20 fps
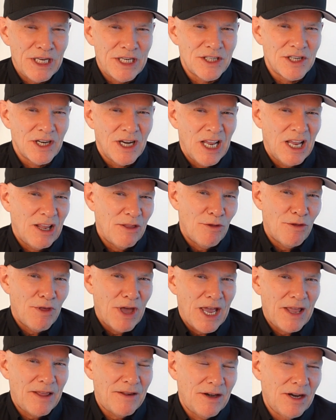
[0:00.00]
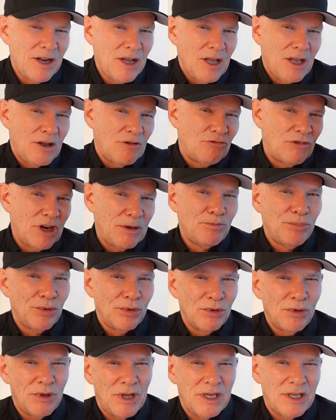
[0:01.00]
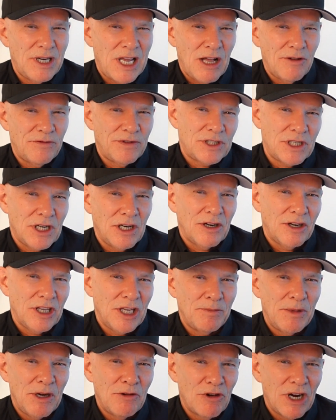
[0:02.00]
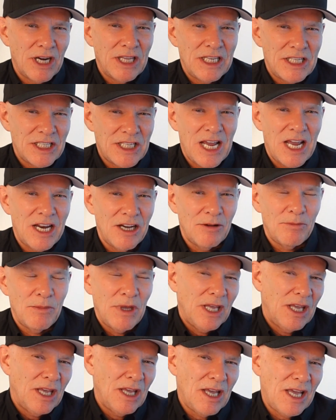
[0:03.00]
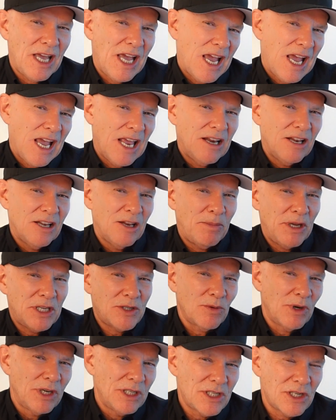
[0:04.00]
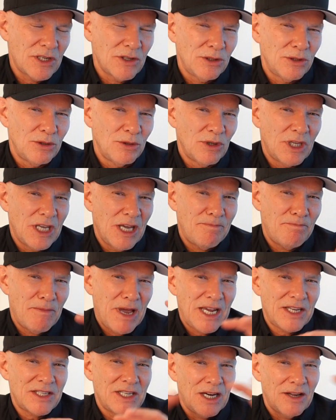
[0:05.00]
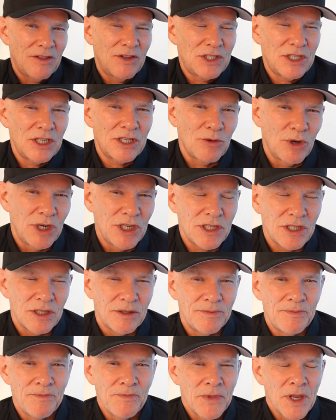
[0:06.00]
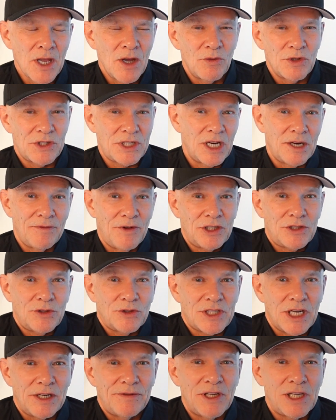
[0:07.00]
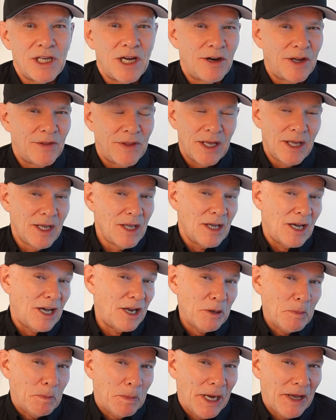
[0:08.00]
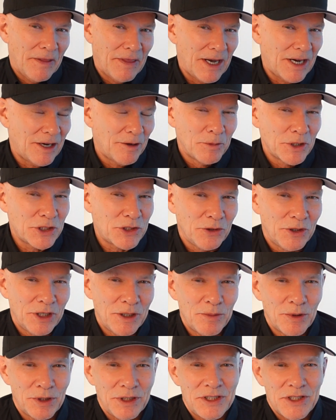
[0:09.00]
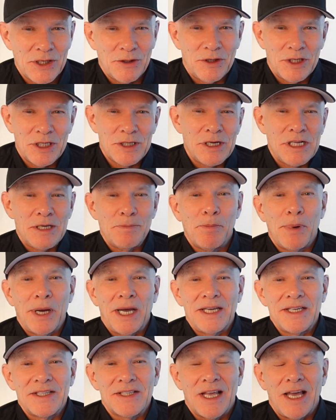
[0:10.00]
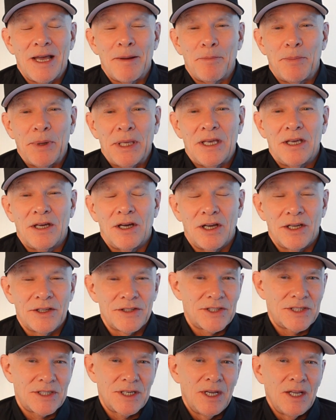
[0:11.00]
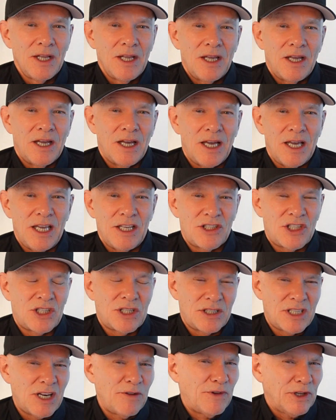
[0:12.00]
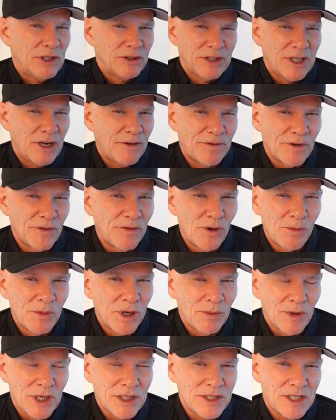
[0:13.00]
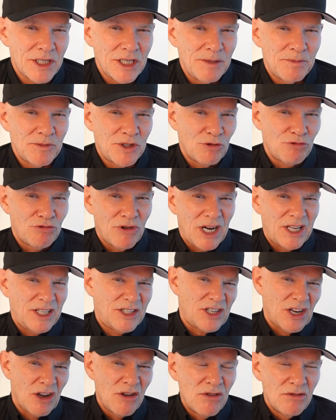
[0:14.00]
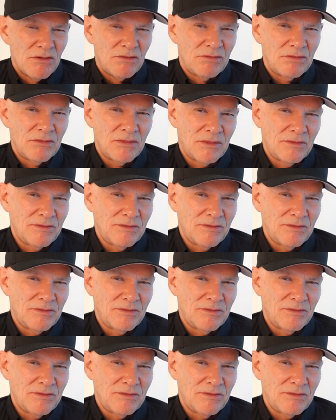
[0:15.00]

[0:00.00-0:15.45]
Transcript: internet that Red Bull and AlphaTauri had been running in tandem here, and the best way to get Max out of this situation was to get a virtual safety car out there. I don't buy that. I'm not sure anybody seriously buys that, because it's difficult enough for a Formula One team to run its own